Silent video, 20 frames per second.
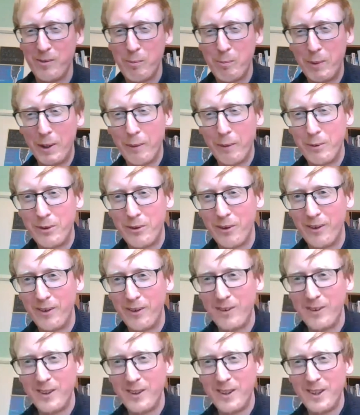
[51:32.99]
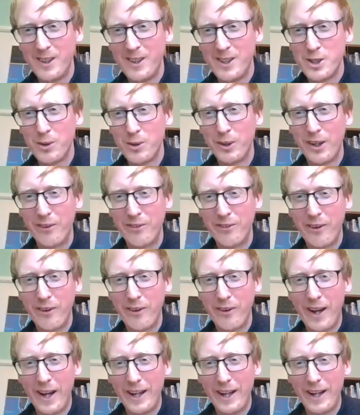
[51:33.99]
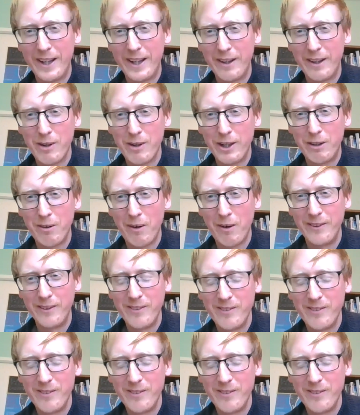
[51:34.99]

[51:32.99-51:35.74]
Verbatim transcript: being able to join us today, and it's really great